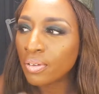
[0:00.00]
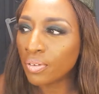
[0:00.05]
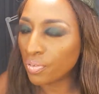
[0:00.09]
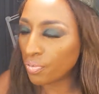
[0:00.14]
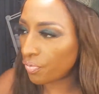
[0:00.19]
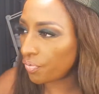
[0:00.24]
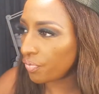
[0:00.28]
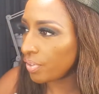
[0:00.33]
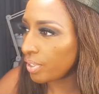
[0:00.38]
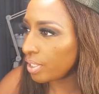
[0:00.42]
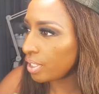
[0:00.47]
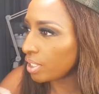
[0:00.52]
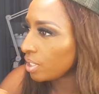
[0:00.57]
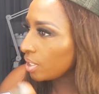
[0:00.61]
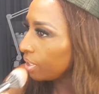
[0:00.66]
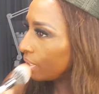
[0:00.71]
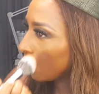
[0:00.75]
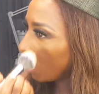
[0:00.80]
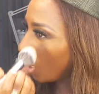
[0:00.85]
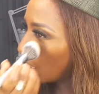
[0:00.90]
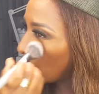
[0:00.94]

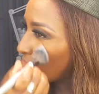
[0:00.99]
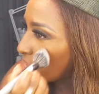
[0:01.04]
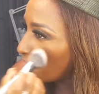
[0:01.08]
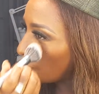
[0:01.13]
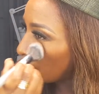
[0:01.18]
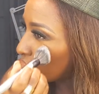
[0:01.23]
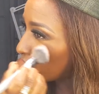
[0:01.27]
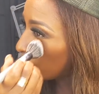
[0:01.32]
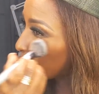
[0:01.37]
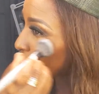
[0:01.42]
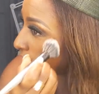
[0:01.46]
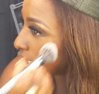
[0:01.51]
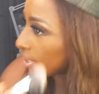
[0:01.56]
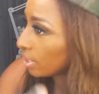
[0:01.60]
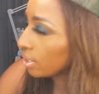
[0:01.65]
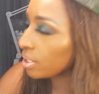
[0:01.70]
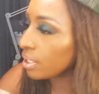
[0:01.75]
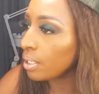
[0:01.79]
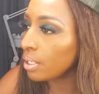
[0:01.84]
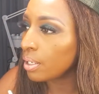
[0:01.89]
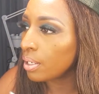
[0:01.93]
finishing
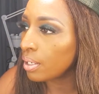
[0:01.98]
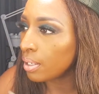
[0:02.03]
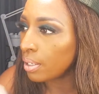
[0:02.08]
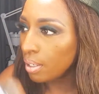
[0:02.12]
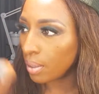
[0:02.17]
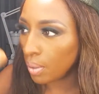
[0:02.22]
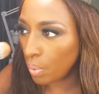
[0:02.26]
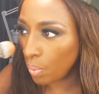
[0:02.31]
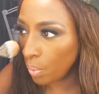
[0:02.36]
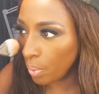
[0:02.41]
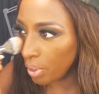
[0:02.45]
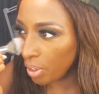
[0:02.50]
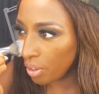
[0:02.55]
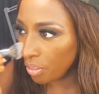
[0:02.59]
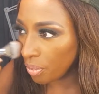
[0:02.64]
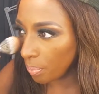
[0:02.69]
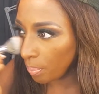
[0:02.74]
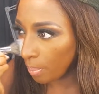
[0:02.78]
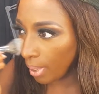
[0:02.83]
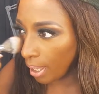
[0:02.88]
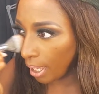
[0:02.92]
effect
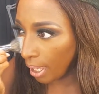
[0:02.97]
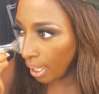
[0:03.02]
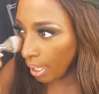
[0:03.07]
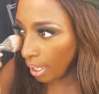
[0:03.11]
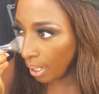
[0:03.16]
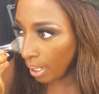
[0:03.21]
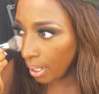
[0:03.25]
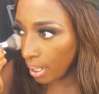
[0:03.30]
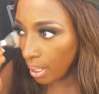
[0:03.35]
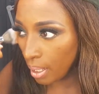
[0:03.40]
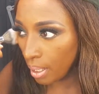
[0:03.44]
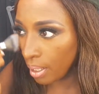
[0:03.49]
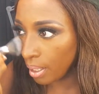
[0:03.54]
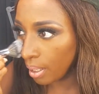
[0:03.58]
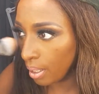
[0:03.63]
with my